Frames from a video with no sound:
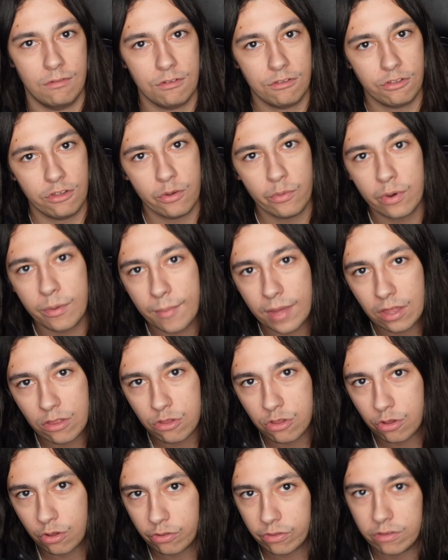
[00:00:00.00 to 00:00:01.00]
So you want to make
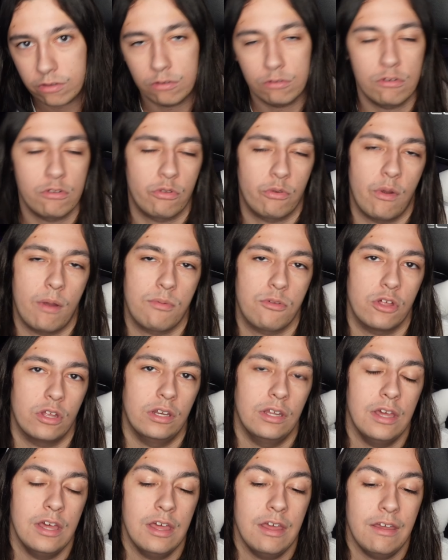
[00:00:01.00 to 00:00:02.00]
sure that your description